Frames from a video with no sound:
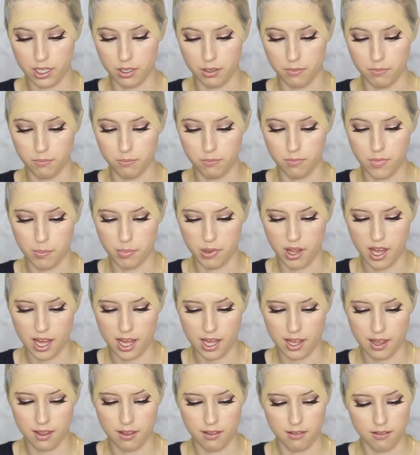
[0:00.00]
to
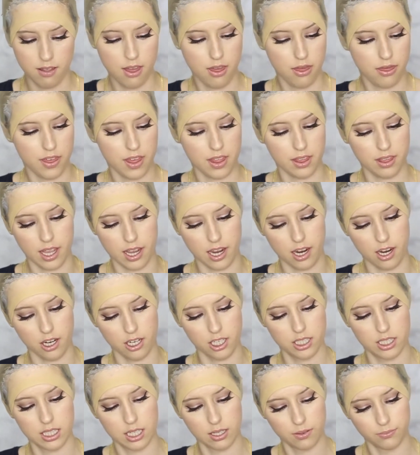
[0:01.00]
apply thin
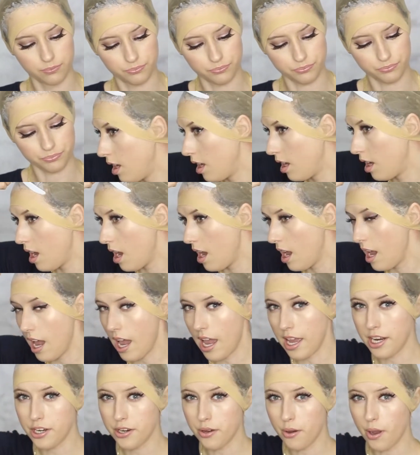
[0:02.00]
layers.
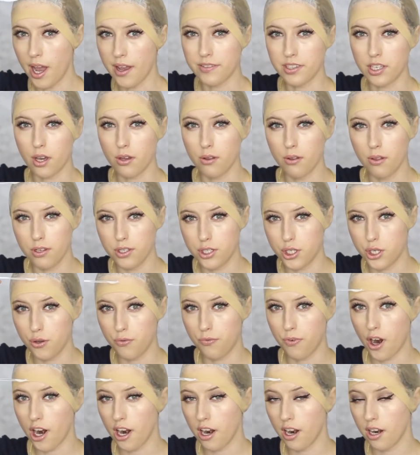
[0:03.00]
And you don't have to go too
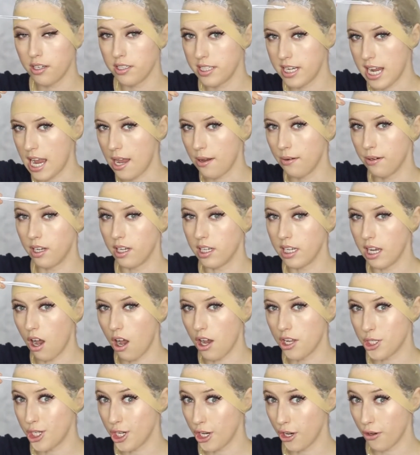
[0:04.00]
far down
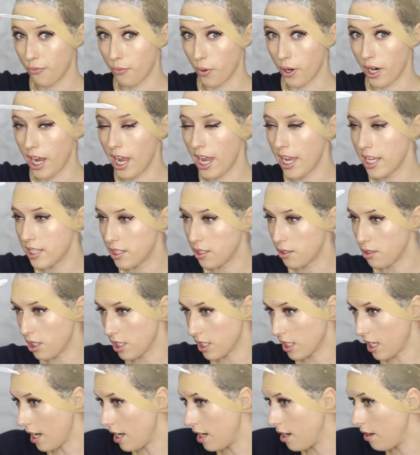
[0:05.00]
onto your forehead, so
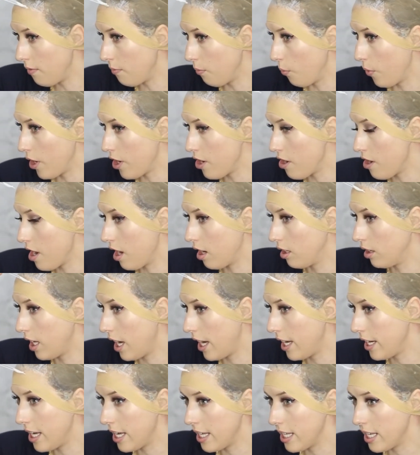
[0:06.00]
just kind of where your
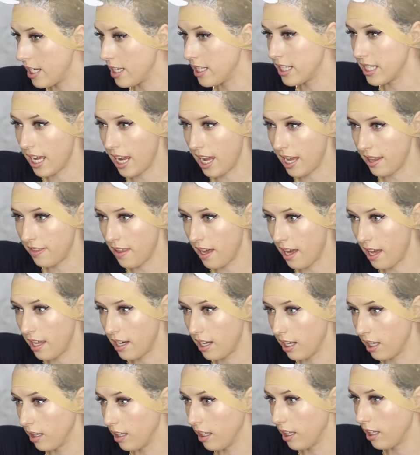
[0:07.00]
hairline is and
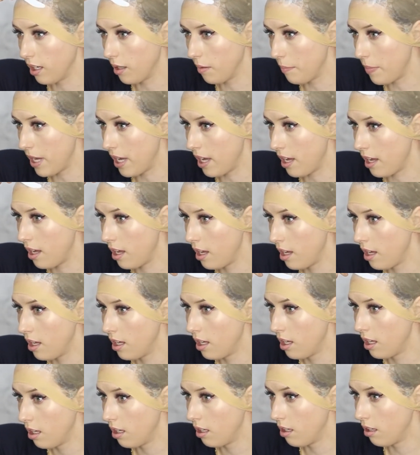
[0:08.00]
then a little bit
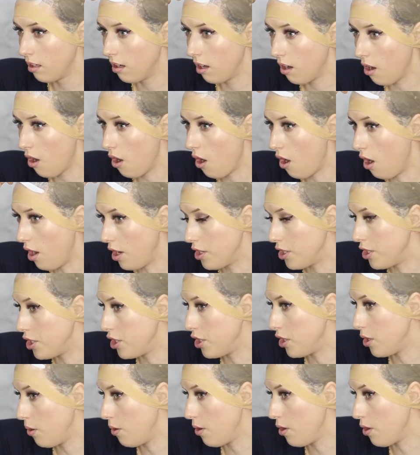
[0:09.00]

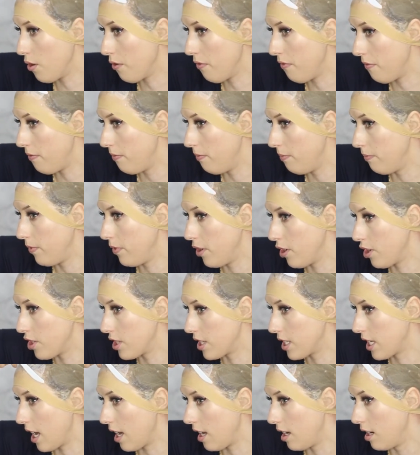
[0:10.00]
onto your
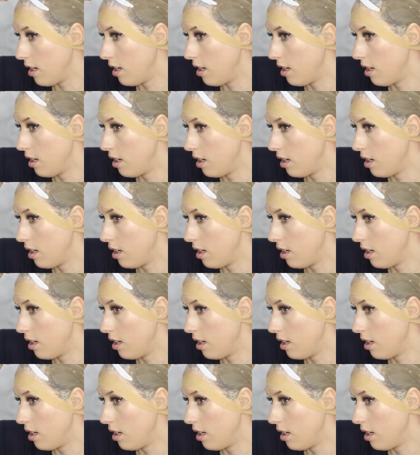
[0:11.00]
skin.